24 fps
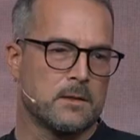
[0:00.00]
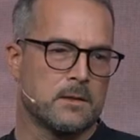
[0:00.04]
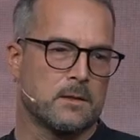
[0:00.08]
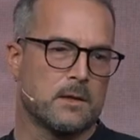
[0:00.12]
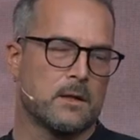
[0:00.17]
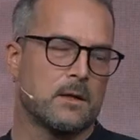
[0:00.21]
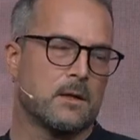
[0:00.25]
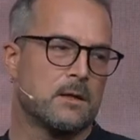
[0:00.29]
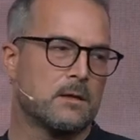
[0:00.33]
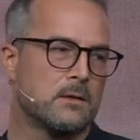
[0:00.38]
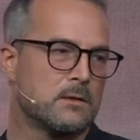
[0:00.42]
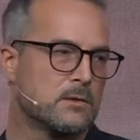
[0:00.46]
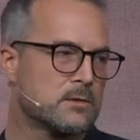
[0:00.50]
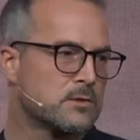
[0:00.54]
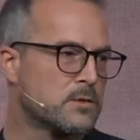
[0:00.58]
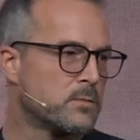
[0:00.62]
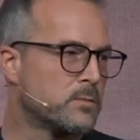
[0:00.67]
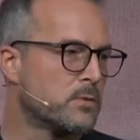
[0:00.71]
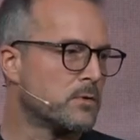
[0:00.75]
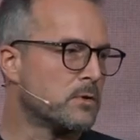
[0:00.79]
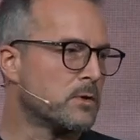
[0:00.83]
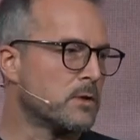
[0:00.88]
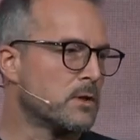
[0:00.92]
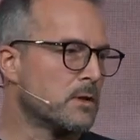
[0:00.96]
the land, and you're
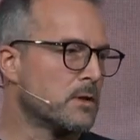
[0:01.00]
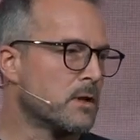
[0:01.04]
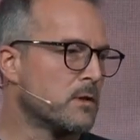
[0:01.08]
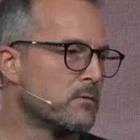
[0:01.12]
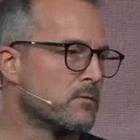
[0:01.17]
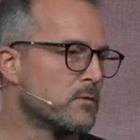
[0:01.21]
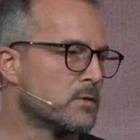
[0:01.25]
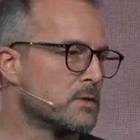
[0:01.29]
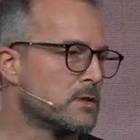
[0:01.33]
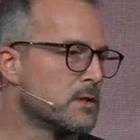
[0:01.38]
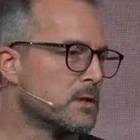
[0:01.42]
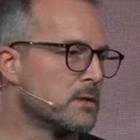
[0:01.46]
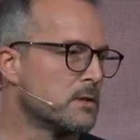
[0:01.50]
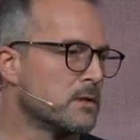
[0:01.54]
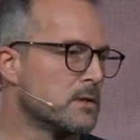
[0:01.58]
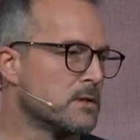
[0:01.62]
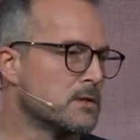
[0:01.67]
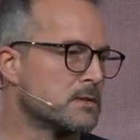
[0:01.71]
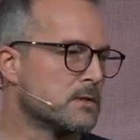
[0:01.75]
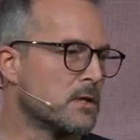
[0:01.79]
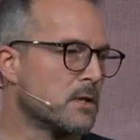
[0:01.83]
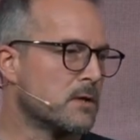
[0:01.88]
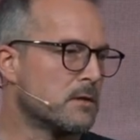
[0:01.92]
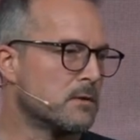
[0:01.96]
supporting that fertility
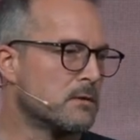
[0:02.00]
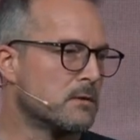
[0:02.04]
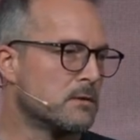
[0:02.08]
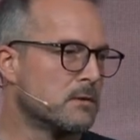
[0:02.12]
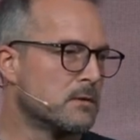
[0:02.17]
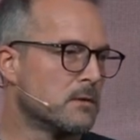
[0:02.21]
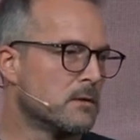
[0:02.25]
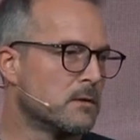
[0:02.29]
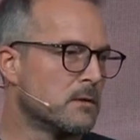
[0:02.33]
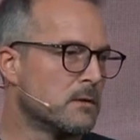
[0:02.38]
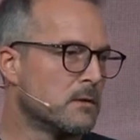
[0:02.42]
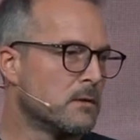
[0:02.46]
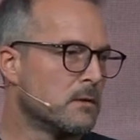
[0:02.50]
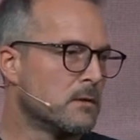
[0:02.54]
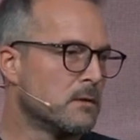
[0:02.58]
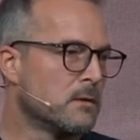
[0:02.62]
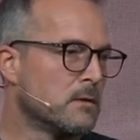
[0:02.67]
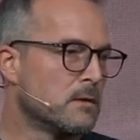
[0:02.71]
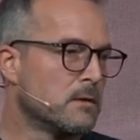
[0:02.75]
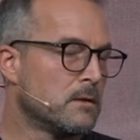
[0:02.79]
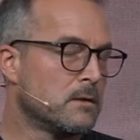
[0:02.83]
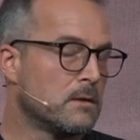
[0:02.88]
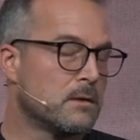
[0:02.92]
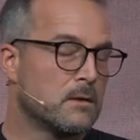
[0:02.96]
cycle.
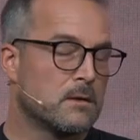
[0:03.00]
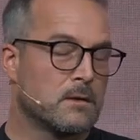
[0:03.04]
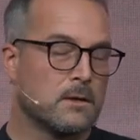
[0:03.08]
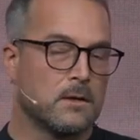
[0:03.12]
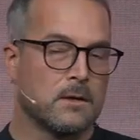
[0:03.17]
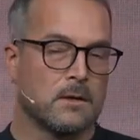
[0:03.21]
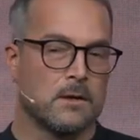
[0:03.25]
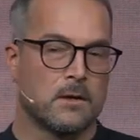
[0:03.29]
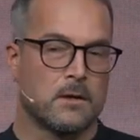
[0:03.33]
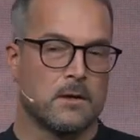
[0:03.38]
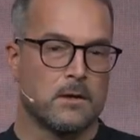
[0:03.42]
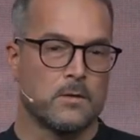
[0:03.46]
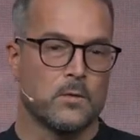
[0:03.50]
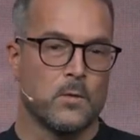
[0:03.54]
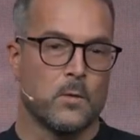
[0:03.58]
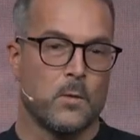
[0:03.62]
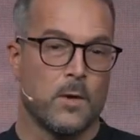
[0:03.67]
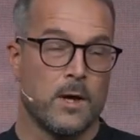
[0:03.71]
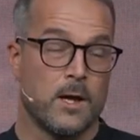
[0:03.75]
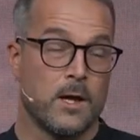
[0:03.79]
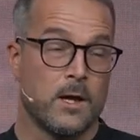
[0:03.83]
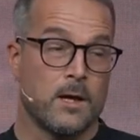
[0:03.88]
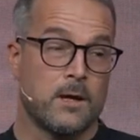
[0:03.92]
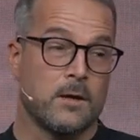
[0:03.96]
And along the
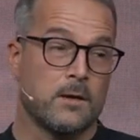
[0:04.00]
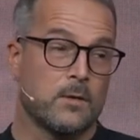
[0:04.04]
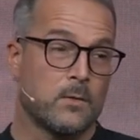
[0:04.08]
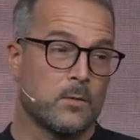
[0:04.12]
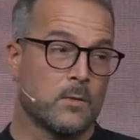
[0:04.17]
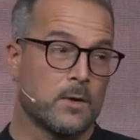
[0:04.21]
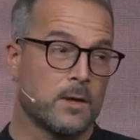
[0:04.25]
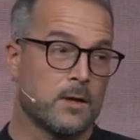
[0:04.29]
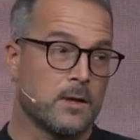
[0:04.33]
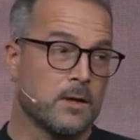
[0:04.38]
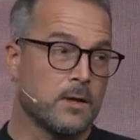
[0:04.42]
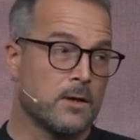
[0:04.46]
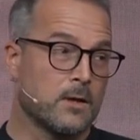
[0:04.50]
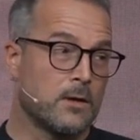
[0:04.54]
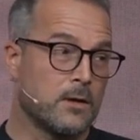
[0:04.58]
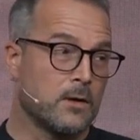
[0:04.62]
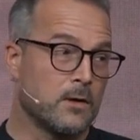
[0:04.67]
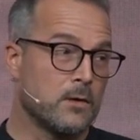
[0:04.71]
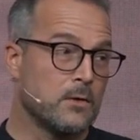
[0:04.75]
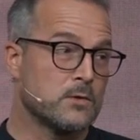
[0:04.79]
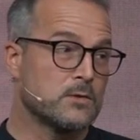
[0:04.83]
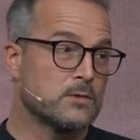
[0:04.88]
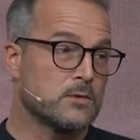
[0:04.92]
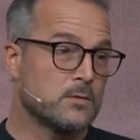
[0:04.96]
way, we're getting a
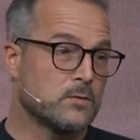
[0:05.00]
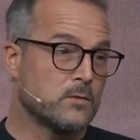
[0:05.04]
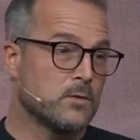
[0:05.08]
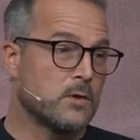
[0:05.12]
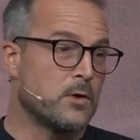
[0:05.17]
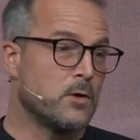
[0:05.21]
host of